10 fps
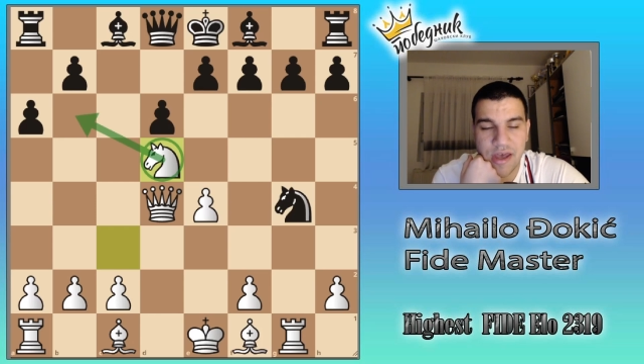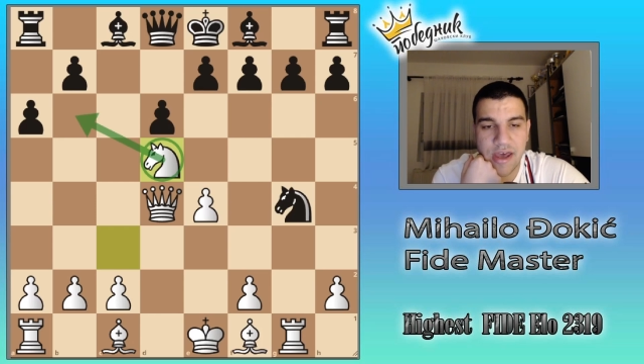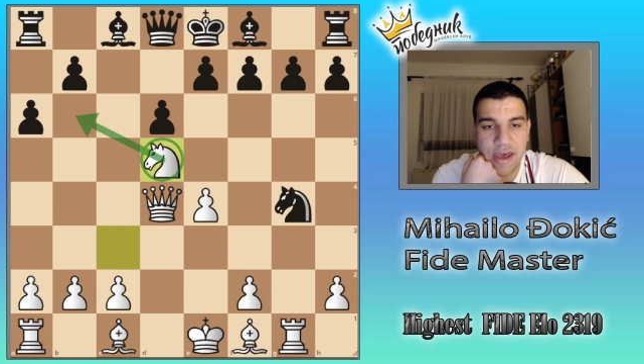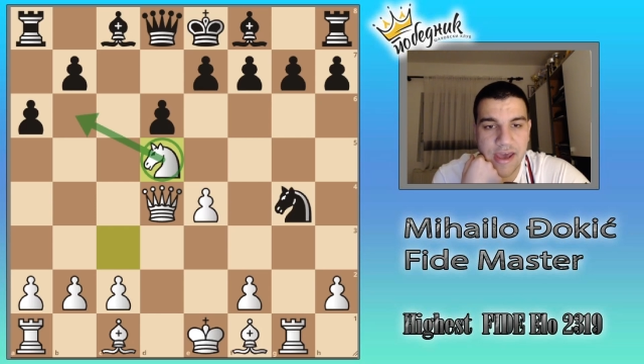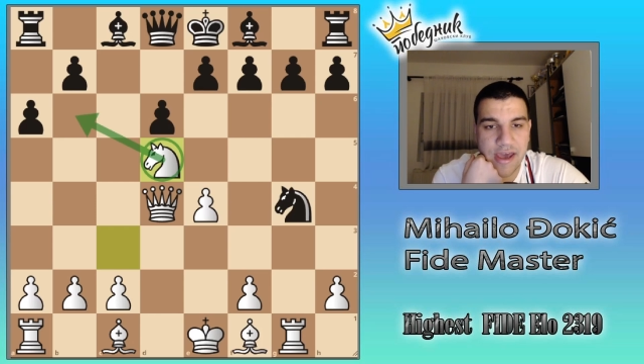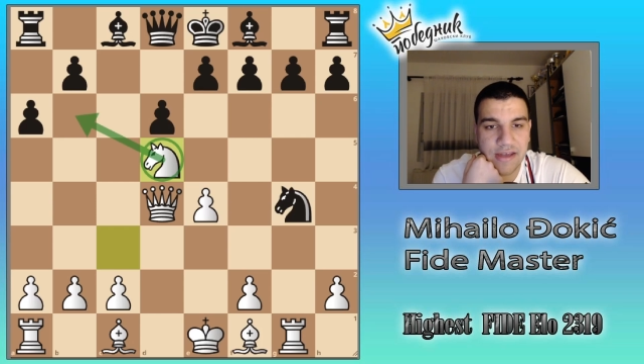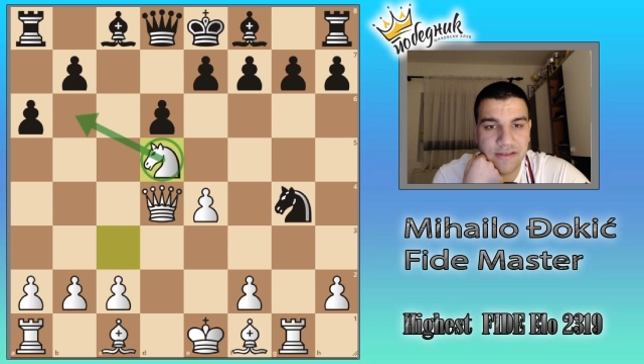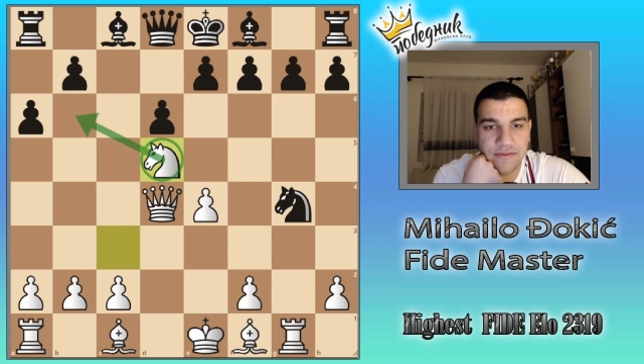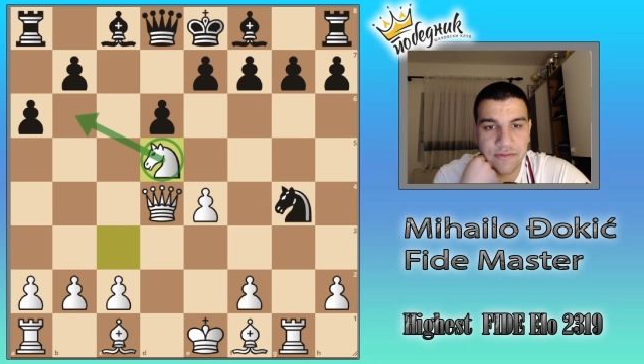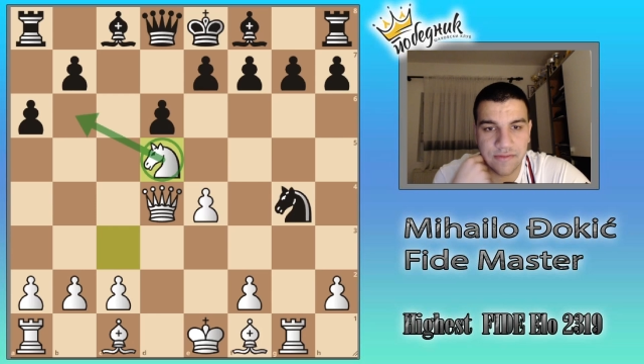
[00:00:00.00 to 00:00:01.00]

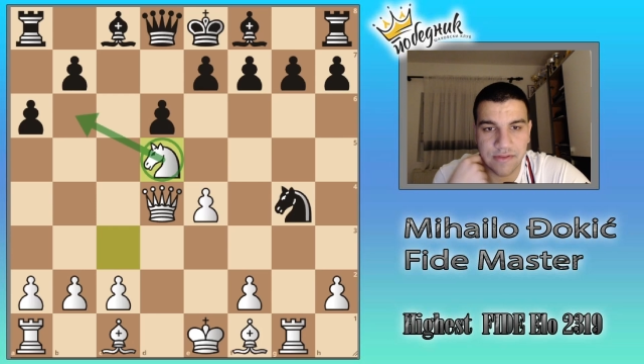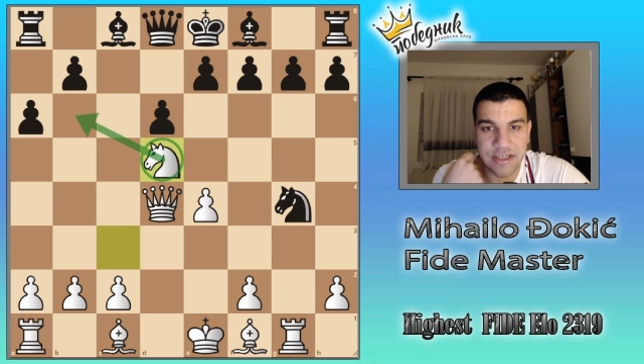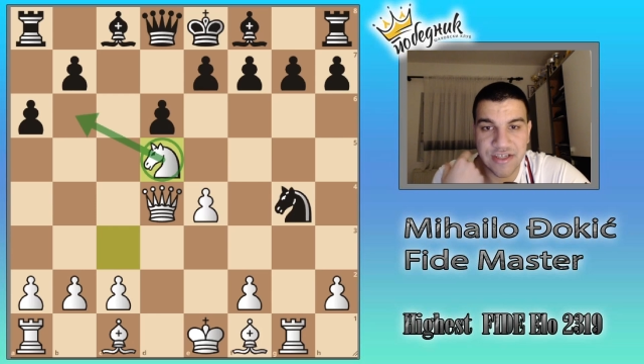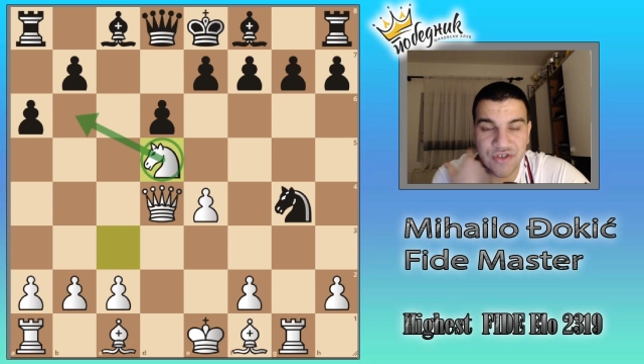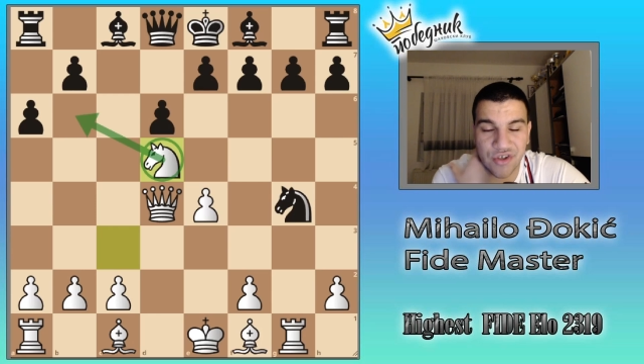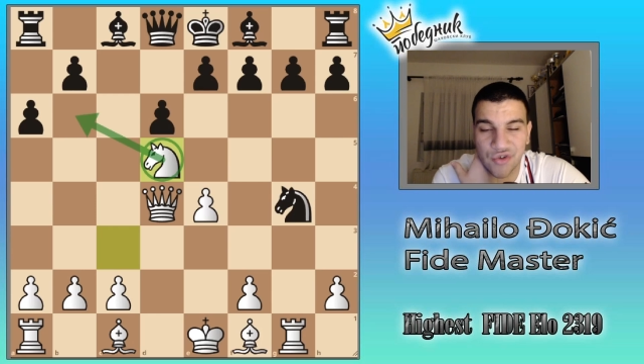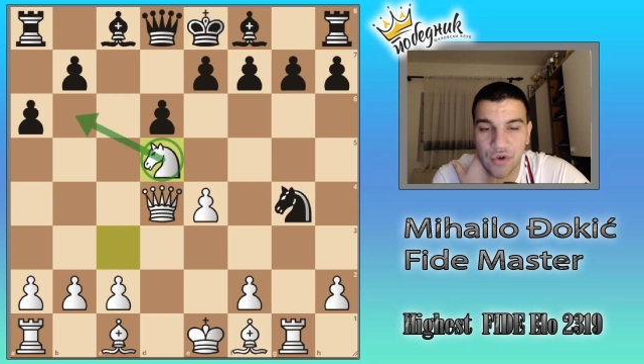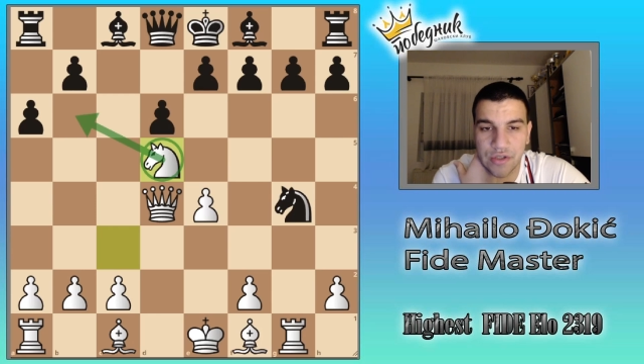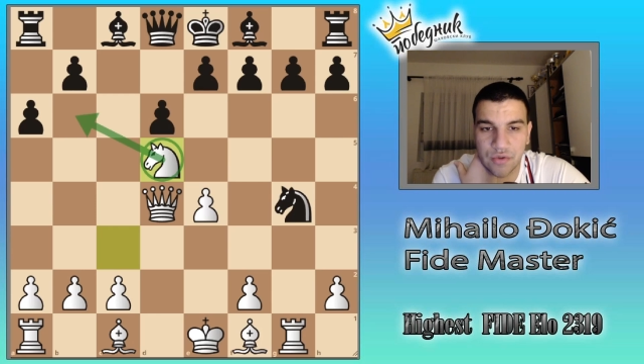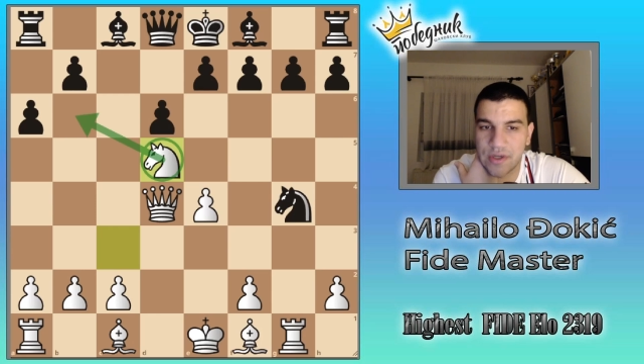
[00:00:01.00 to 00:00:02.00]
and he's not
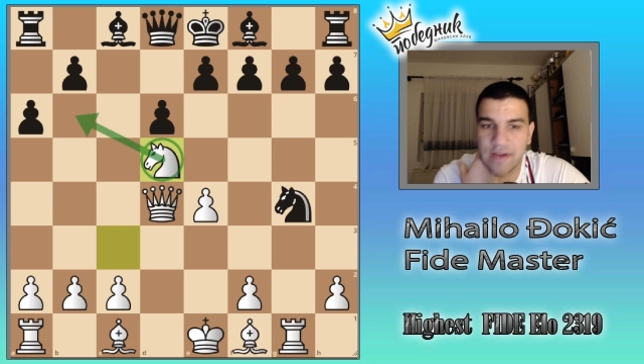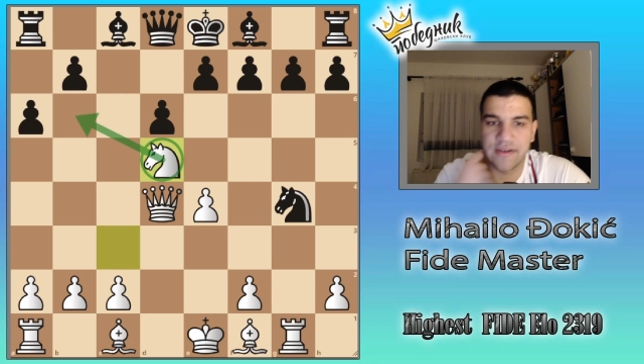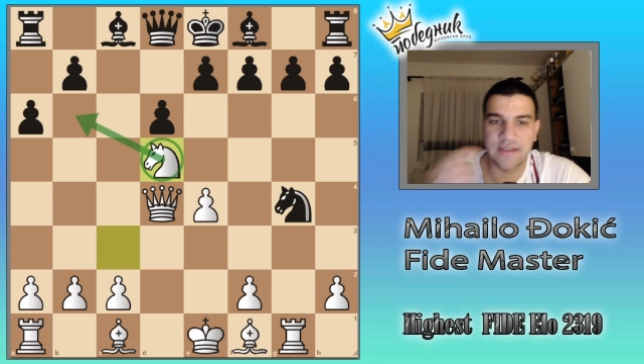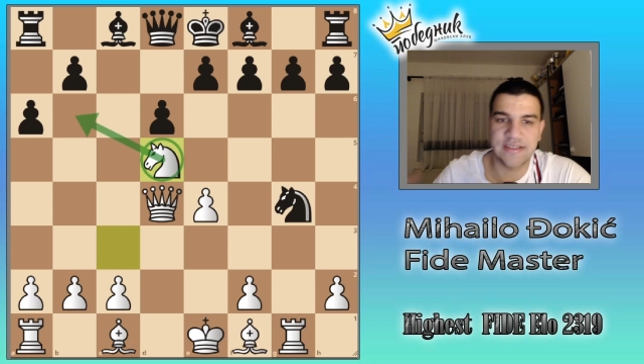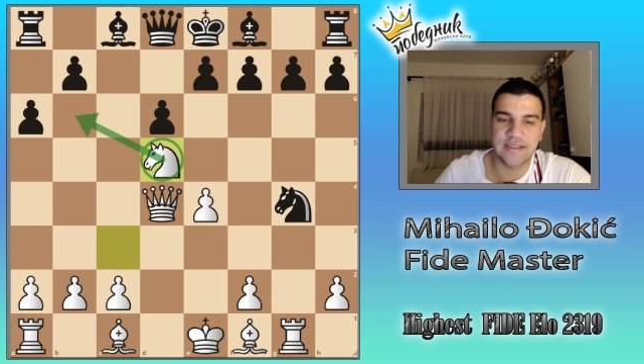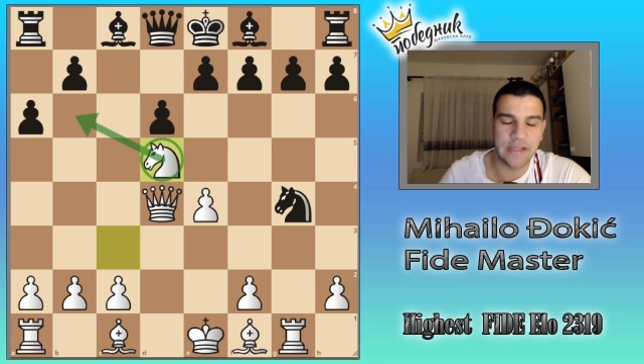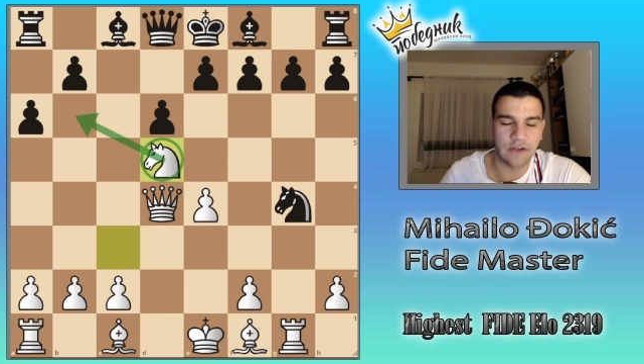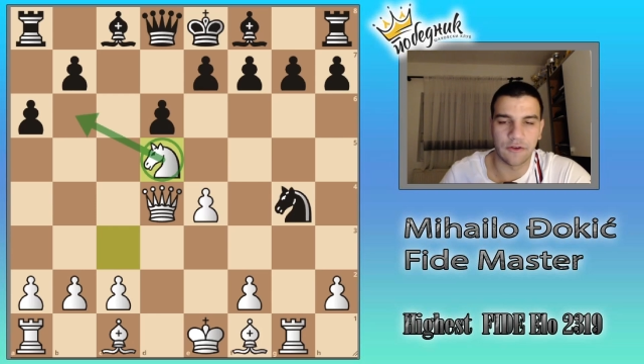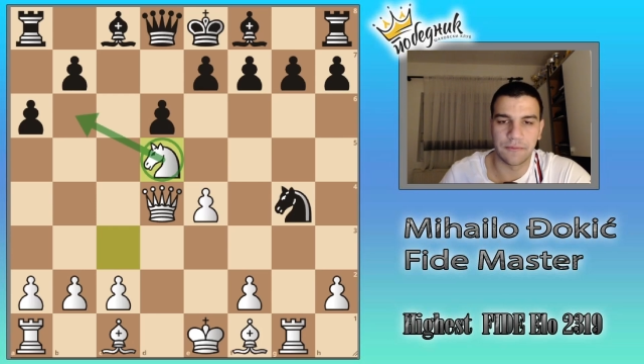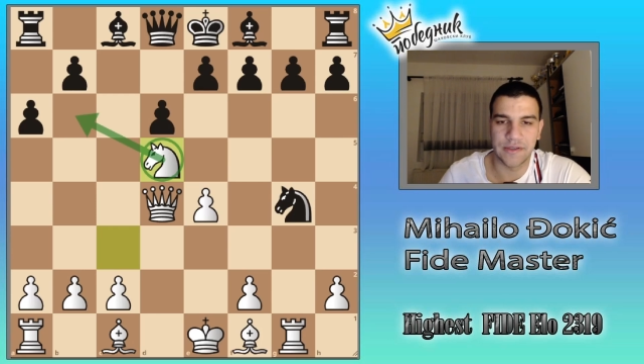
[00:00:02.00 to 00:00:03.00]
going to have an easy
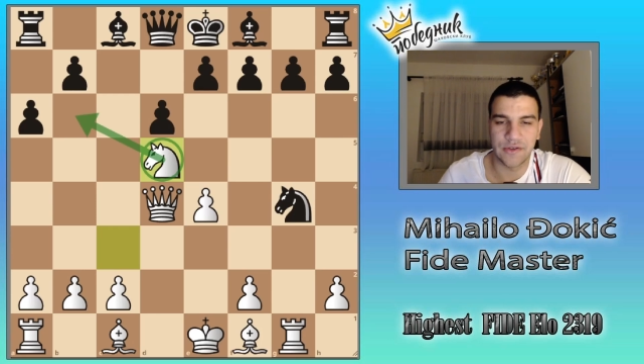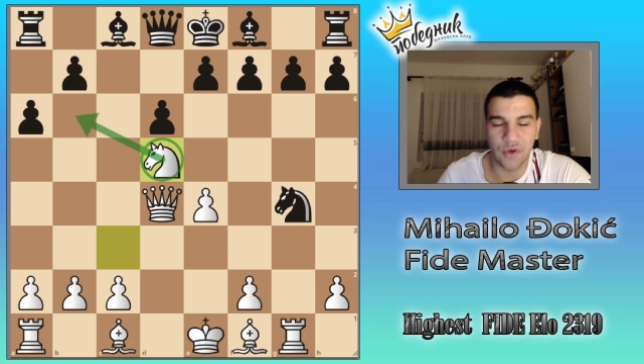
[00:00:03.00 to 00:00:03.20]
development.